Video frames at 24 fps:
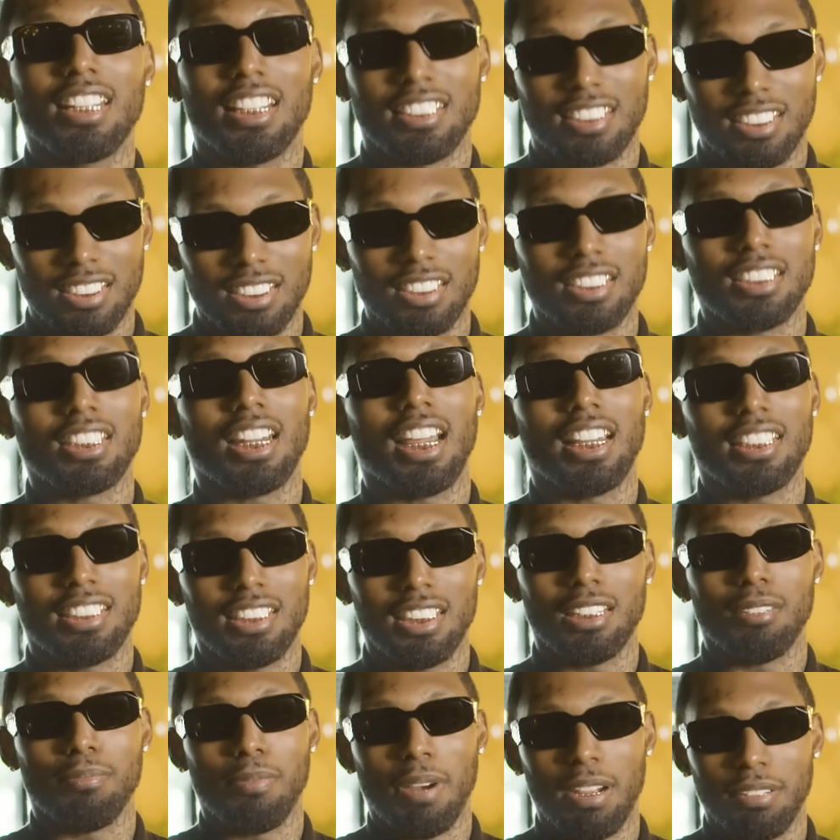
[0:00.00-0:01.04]
That's a good
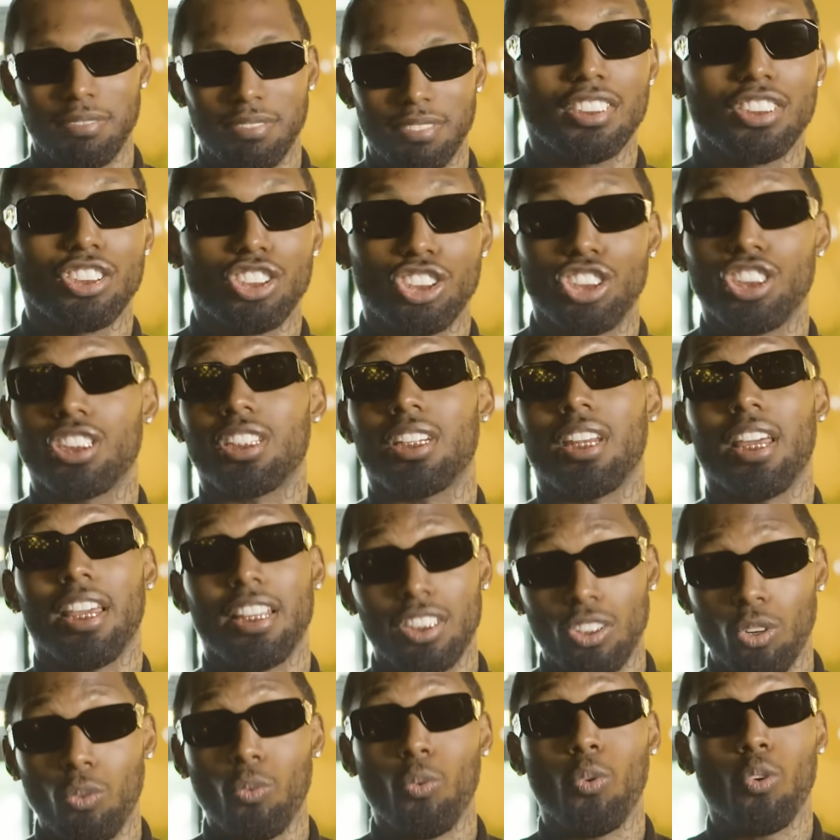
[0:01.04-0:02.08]
idea, bruv. She could end
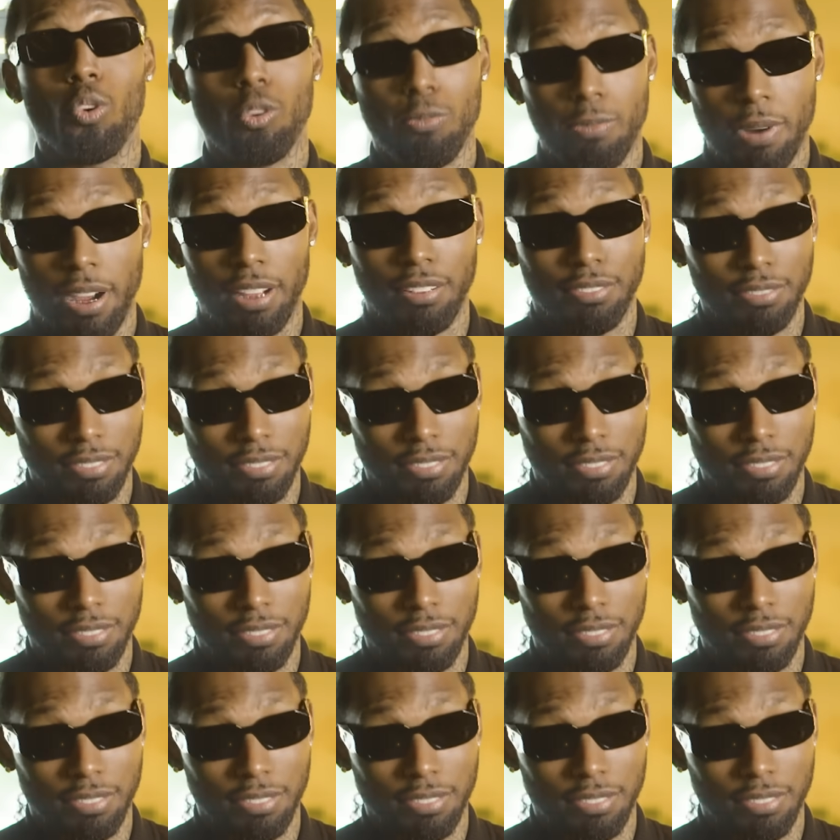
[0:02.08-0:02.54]
the war, bruv.